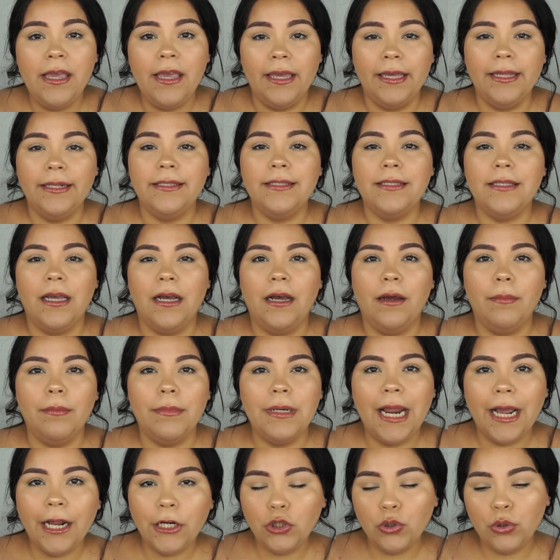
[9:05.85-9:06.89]
It's um,
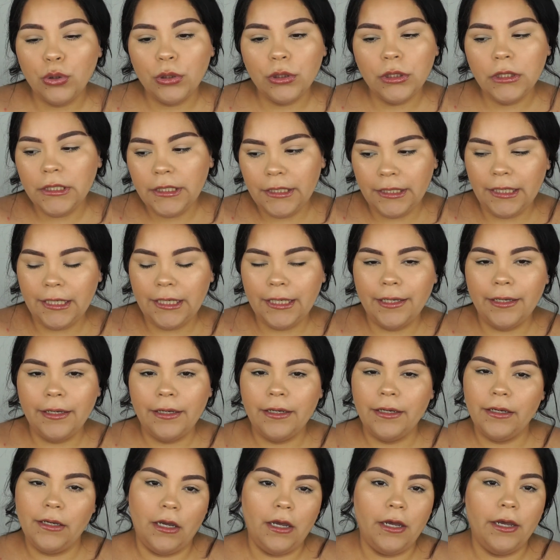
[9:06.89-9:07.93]
natural
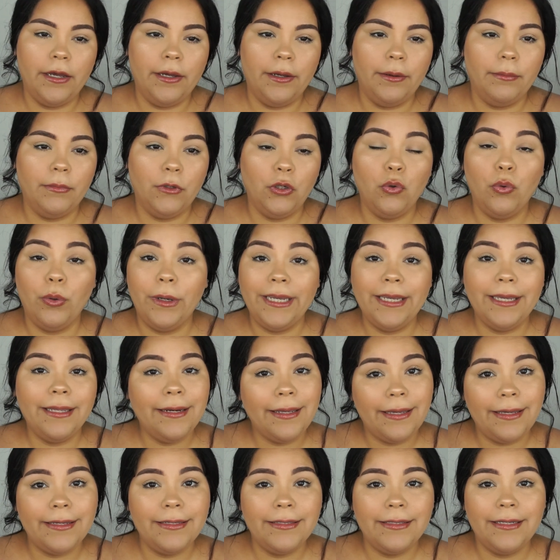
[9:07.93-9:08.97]
looking, um, quick and
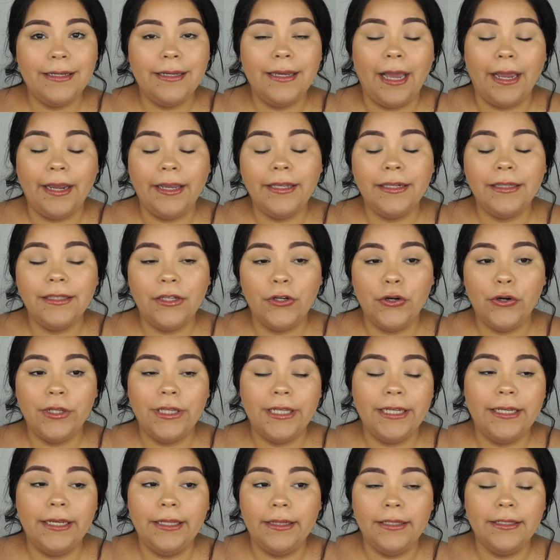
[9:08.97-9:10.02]
easy. I can
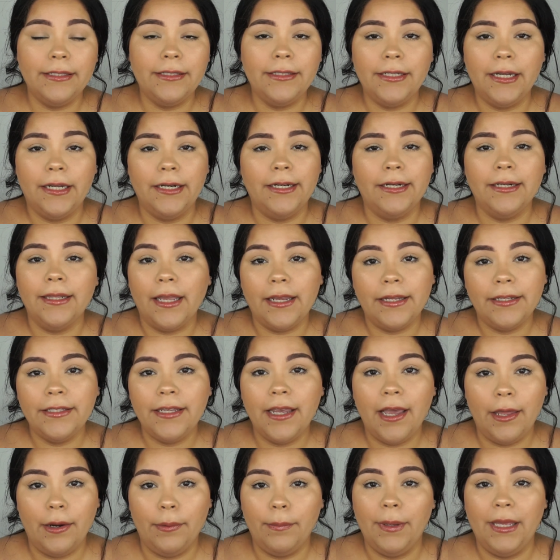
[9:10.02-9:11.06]
literally get this done in like
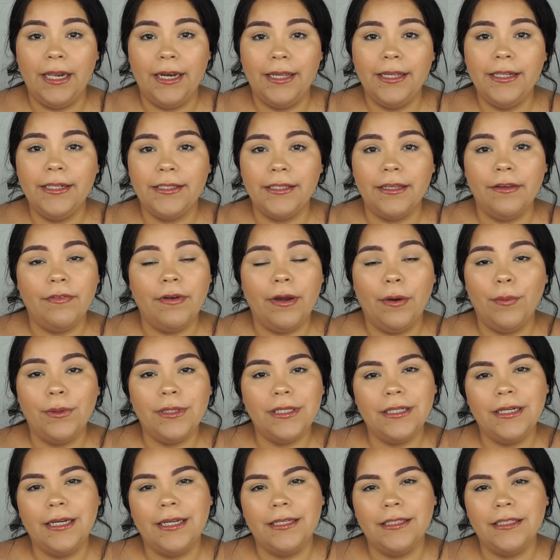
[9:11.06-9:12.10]
10 minutes if I
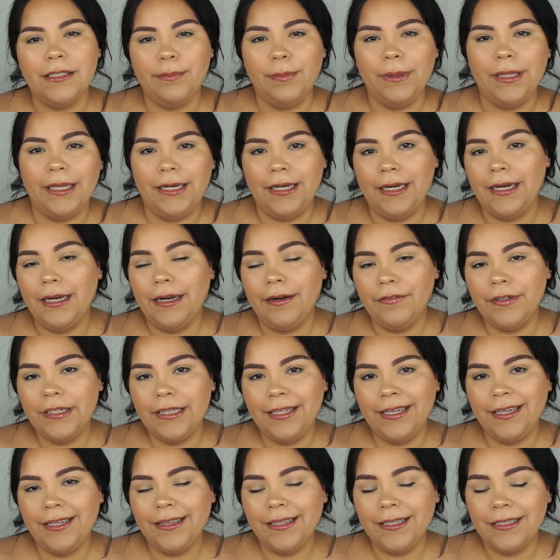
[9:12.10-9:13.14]
wasn't explaining
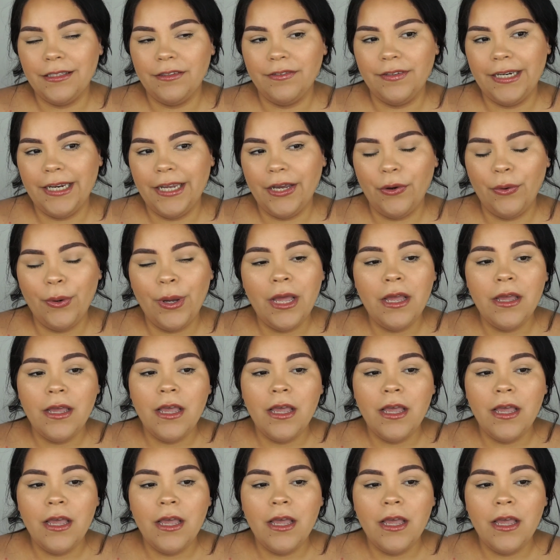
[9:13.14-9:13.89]
everything in this video.